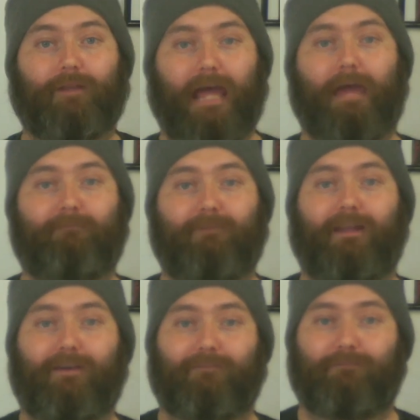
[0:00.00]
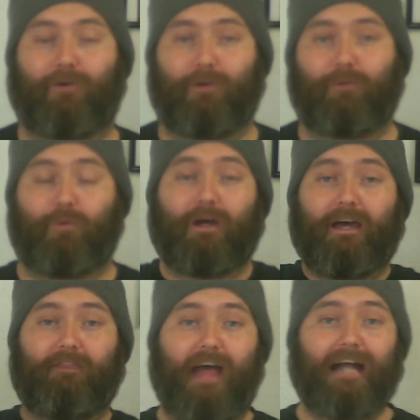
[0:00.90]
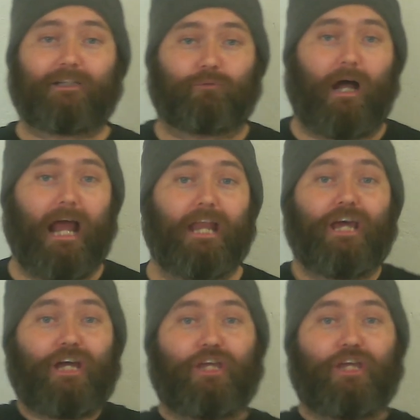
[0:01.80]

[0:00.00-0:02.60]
game video for you. That's right,